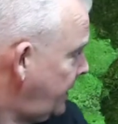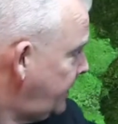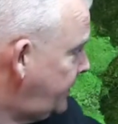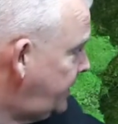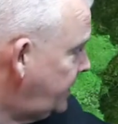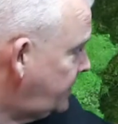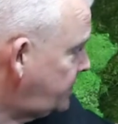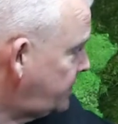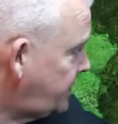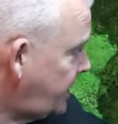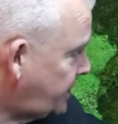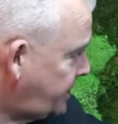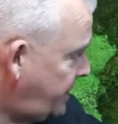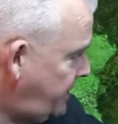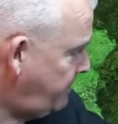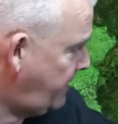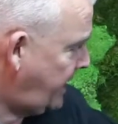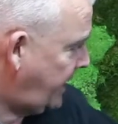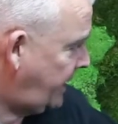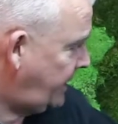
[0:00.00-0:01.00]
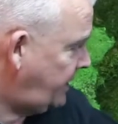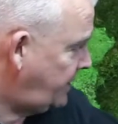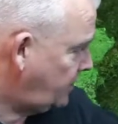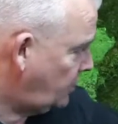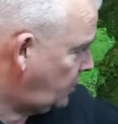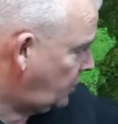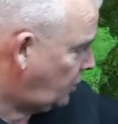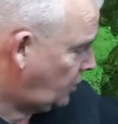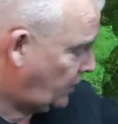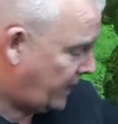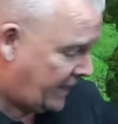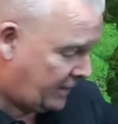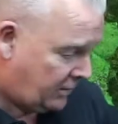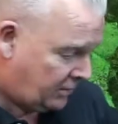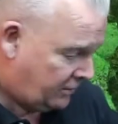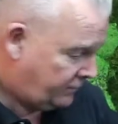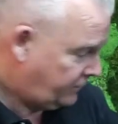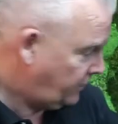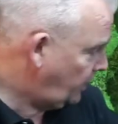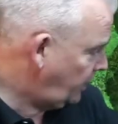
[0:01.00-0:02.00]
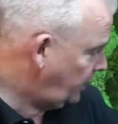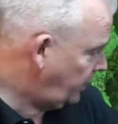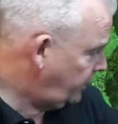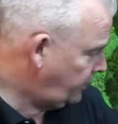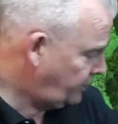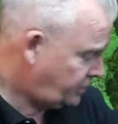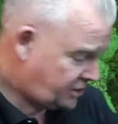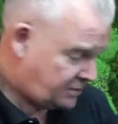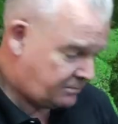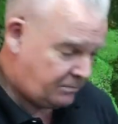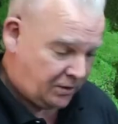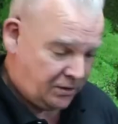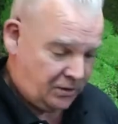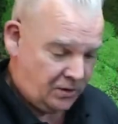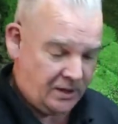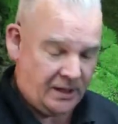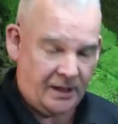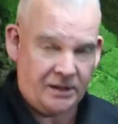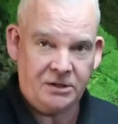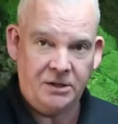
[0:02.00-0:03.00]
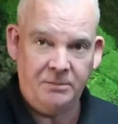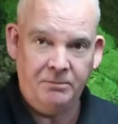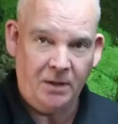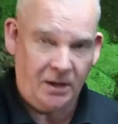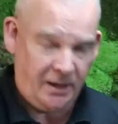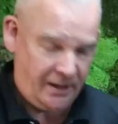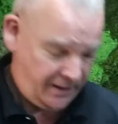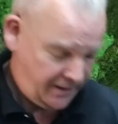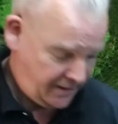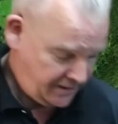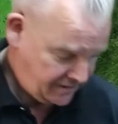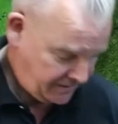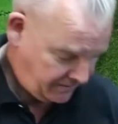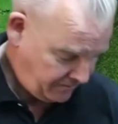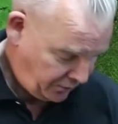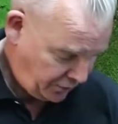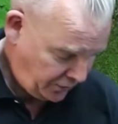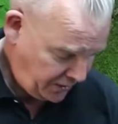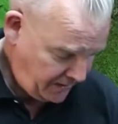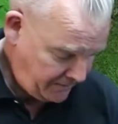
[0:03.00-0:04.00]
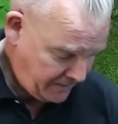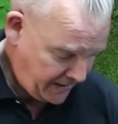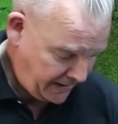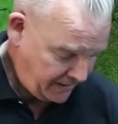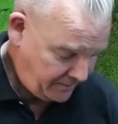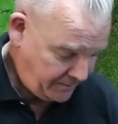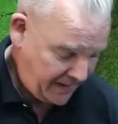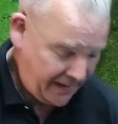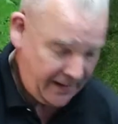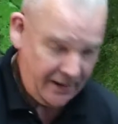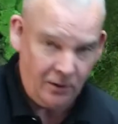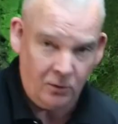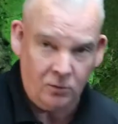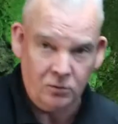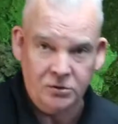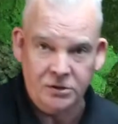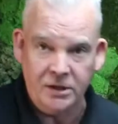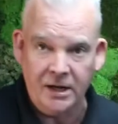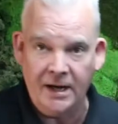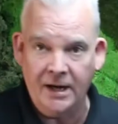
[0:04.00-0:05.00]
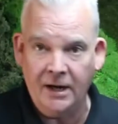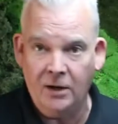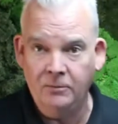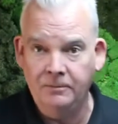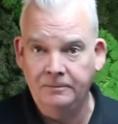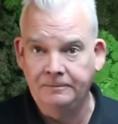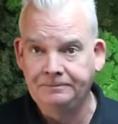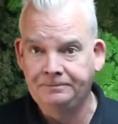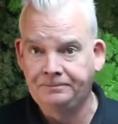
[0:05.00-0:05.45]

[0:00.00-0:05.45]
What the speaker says: This was actually made all out of loose, but you can actually buy these in pre-made panels now.